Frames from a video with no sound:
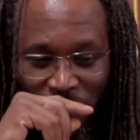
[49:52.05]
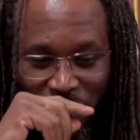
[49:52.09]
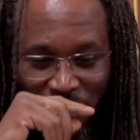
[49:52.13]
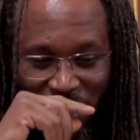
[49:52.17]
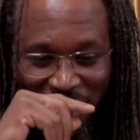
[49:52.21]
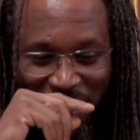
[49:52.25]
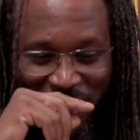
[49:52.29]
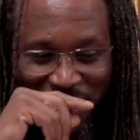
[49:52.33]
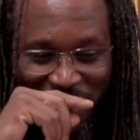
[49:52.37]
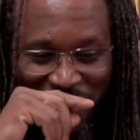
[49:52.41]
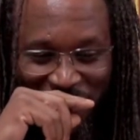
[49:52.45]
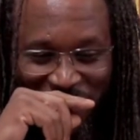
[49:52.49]

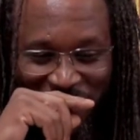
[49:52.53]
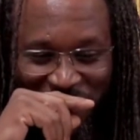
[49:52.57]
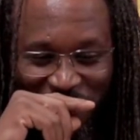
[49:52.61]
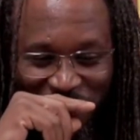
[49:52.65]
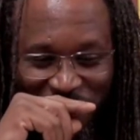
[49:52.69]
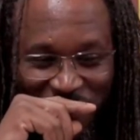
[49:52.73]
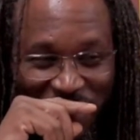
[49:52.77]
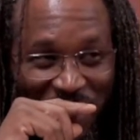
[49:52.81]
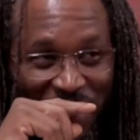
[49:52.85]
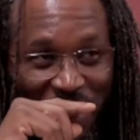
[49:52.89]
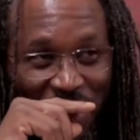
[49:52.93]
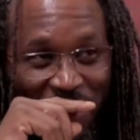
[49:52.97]
It needs to
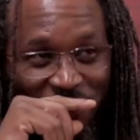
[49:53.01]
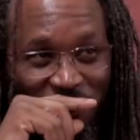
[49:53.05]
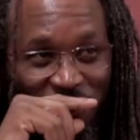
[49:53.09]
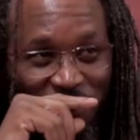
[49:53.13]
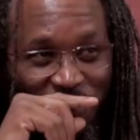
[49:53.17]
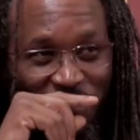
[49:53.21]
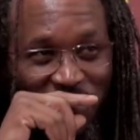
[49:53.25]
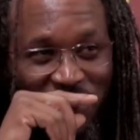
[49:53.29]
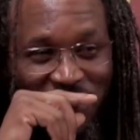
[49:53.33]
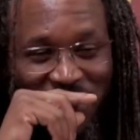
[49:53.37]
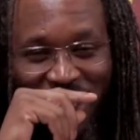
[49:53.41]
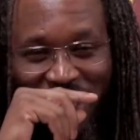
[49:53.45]
be
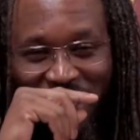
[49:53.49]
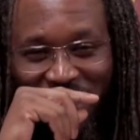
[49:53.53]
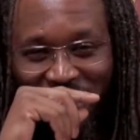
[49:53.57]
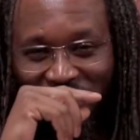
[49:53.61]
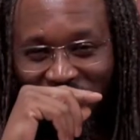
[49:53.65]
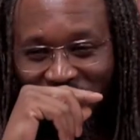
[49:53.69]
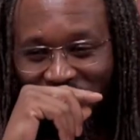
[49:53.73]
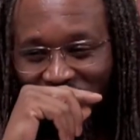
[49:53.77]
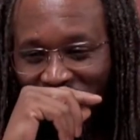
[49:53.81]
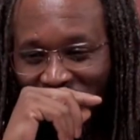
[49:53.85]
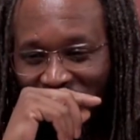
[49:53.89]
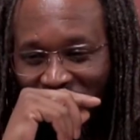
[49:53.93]
comfortable. Thank
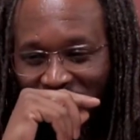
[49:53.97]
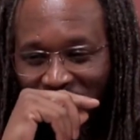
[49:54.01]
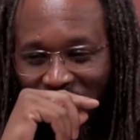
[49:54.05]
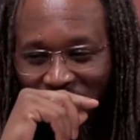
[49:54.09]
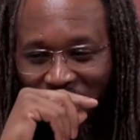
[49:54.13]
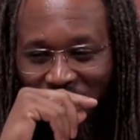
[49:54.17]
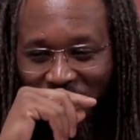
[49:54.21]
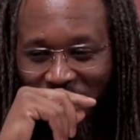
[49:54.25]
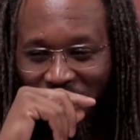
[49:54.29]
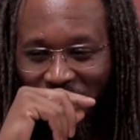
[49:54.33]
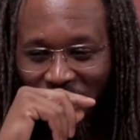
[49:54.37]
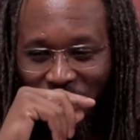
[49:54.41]
you.
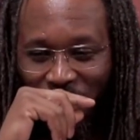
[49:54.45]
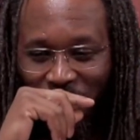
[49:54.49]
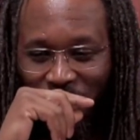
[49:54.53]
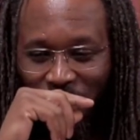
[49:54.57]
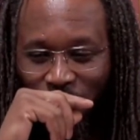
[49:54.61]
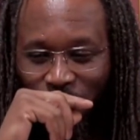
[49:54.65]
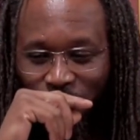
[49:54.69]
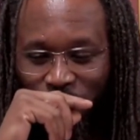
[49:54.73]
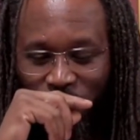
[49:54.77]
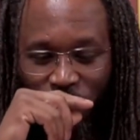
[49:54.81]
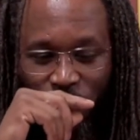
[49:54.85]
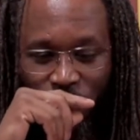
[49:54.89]

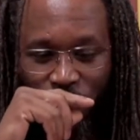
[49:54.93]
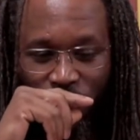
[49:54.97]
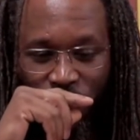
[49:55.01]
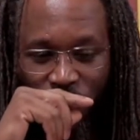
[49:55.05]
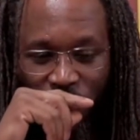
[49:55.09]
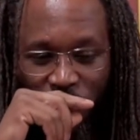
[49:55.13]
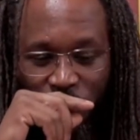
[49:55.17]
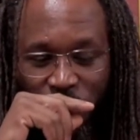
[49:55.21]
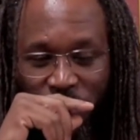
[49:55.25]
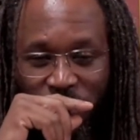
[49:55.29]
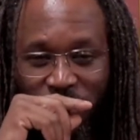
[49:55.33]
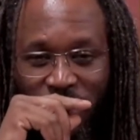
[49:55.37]

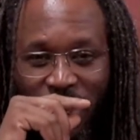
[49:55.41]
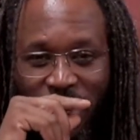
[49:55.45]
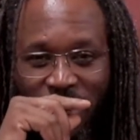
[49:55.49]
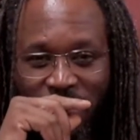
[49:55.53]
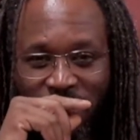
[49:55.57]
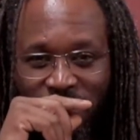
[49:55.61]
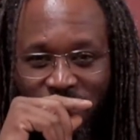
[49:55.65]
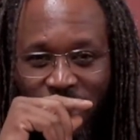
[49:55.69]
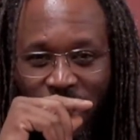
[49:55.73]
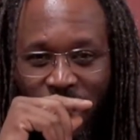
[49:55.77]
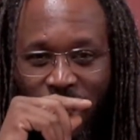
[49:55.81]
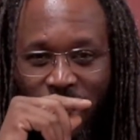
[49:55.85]
You put that
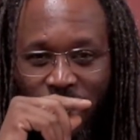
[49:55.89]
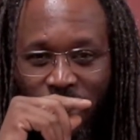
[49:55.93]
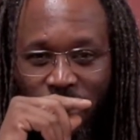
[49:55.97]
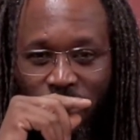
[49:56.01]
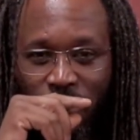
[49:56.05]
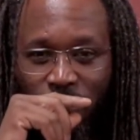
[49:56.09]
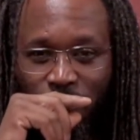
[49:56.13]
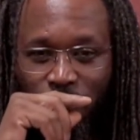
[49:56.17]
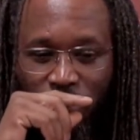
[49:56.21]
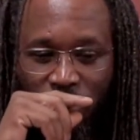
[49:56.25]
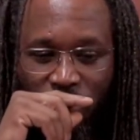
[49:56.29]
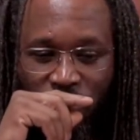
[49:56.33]

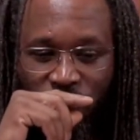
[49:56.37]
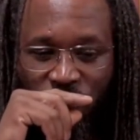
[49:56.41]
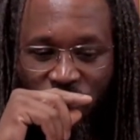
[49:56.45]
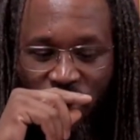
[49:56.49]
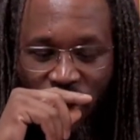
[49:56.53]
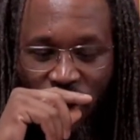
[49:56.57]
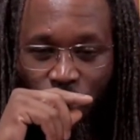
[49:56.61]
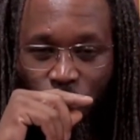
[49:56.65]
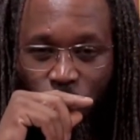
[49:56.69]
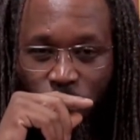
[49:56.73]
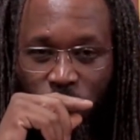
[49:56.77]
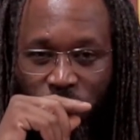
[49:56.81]
aside because you
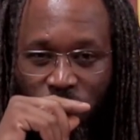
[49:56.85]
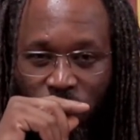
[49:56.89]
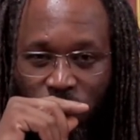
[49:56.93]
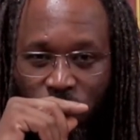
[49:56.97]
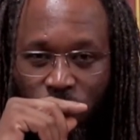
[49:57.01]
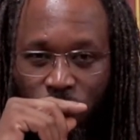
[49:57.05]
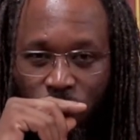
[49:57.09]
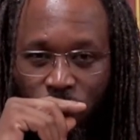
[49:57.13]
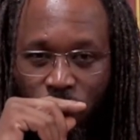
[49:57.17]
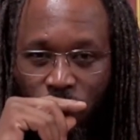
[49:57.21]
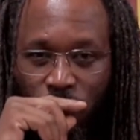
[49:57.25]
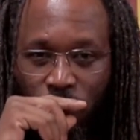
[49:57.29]
got work to
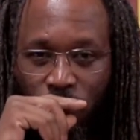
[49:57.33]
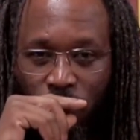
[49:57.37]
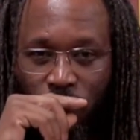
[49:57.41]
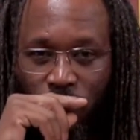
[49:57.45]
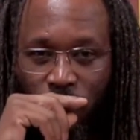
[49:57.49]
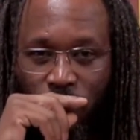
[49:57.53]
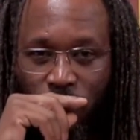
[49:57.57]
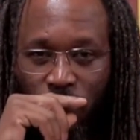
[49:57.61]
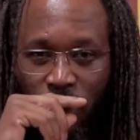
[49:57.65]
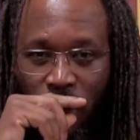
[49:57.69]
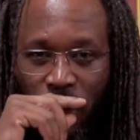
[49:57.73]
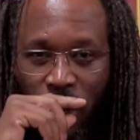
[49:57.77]
do,
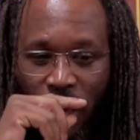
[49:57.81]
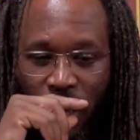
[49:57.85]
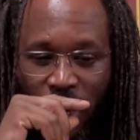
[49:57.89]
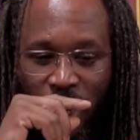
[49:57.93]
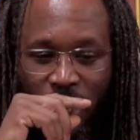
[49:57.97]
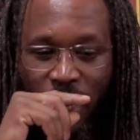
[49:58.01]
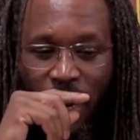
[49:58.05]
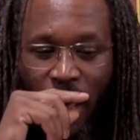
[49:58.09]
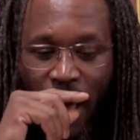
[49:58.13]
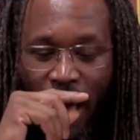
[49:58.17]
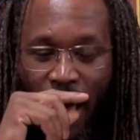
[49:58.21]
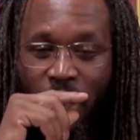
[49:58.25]
right? And
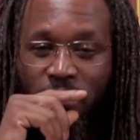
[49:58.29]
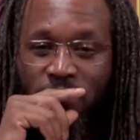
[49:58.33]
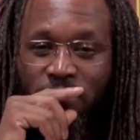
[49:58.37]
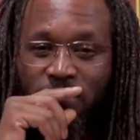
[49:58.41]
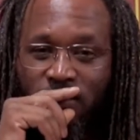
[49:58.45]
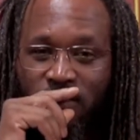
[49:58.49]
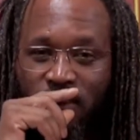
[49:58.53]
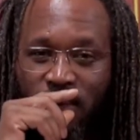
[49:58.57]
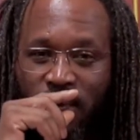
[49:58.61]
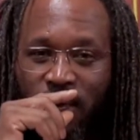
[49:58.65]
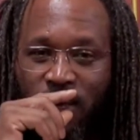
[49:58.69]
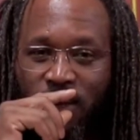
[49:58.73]
it
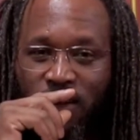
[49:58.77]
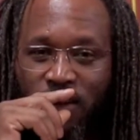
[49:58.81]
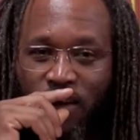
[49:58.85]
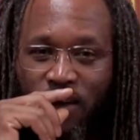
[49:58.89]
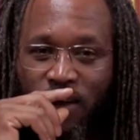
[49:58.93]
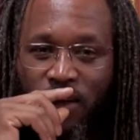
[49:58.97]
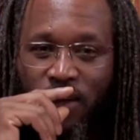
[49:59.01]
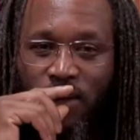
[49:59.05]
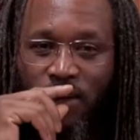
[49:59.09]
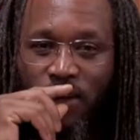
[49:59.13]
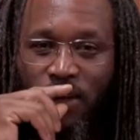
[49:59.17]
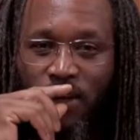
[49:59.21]
has to get
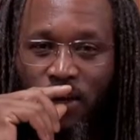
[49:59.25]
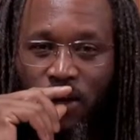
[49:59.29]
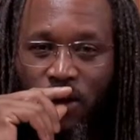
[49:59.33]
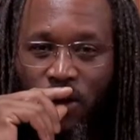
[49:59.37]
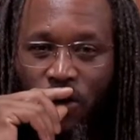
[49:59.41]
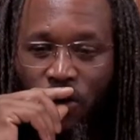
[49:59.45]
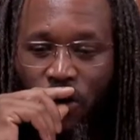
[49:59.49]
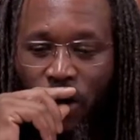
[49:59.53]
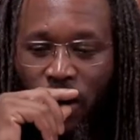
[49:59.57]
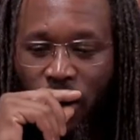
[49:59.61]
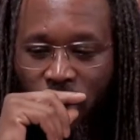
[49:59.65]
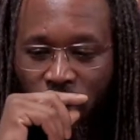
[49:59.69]
done,
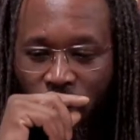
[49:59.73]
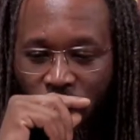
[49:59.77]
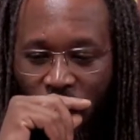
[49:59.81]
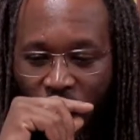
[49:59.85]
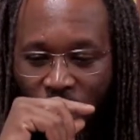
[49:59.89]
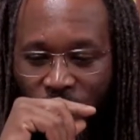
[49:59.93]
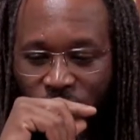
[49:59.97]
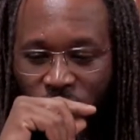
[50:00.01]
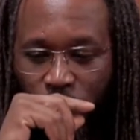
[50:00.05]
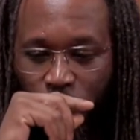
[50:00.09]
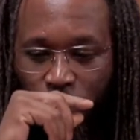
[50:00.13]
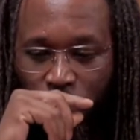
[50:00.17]
right? You
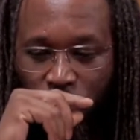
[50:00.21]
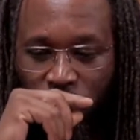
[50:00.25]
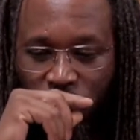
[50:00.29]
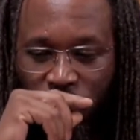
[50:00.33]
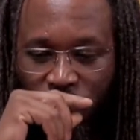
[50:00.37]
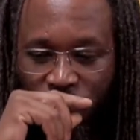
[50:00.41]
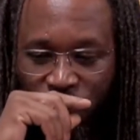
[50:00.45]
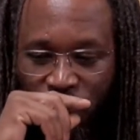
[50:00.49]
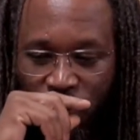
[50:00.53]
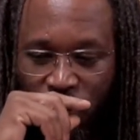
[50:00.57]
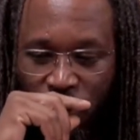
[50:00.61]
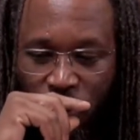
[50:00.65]
have to
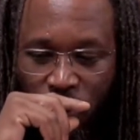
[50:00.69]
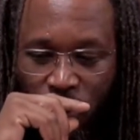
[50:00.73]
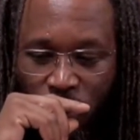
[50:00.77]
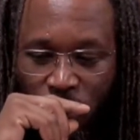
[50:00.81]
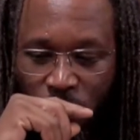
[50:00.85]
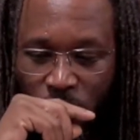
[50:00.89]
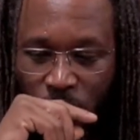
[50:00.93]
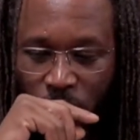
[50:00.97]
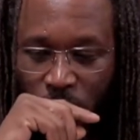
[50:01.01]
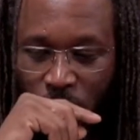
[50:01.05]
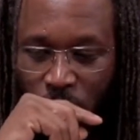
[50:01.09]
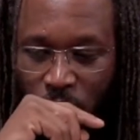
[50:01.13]
persevere,
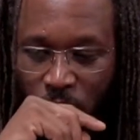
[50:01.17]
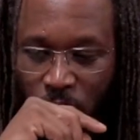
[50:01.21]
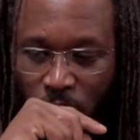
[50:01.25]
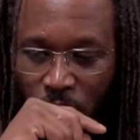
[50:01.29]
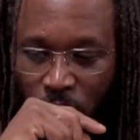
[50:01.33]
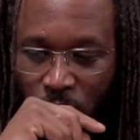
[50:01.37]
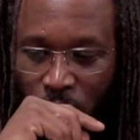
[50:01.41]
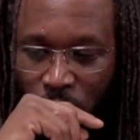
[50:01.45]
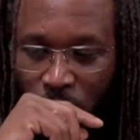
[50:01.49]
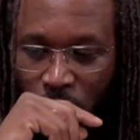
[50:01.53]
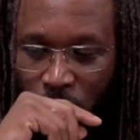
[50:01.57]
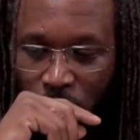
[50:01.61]

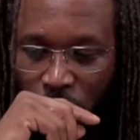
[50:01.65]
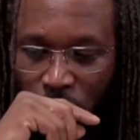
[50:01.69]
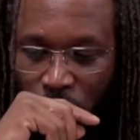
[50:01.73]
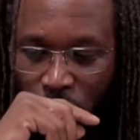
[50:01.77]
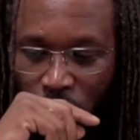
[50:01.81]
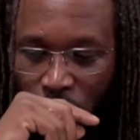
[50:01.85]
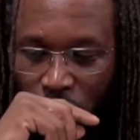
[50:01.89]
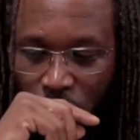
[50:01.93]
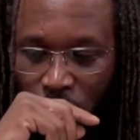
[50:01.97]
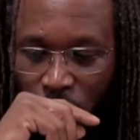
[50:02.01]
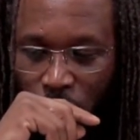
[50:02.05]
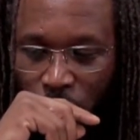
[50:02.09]

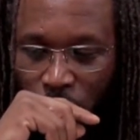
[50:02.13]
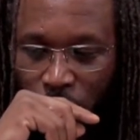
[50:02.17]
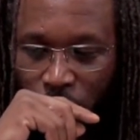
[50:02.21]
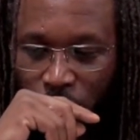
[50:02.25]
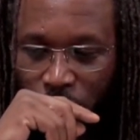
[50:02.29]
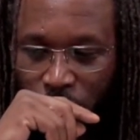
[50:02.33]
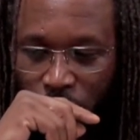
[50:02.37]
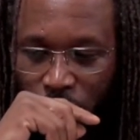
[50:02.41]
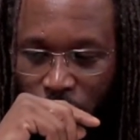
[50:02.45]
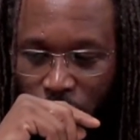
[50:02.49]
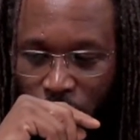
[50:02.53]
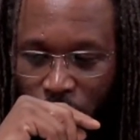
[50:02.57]
right?
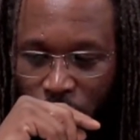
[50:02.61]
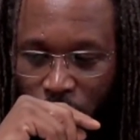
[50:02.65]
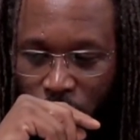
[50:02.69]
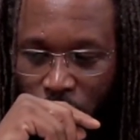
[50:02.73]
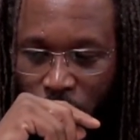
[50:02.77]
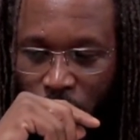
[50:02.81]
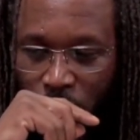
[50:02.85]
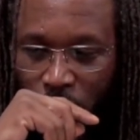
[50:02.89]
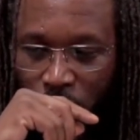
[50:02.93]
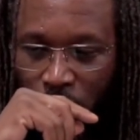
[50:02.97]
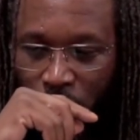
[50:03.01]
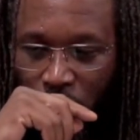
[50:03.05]

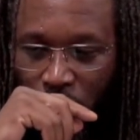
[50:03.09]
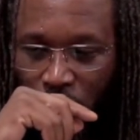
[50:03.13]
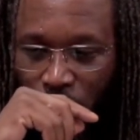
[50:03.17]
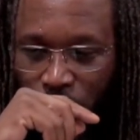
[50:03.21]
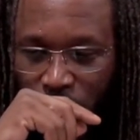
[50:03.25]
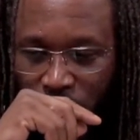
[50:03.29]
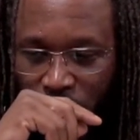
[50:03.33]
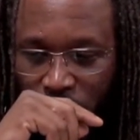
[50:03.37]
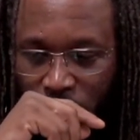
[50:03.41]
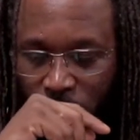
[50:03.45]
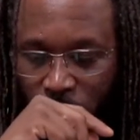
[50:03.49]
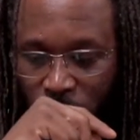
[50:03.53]

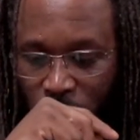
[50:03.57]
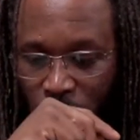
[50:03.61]
Read.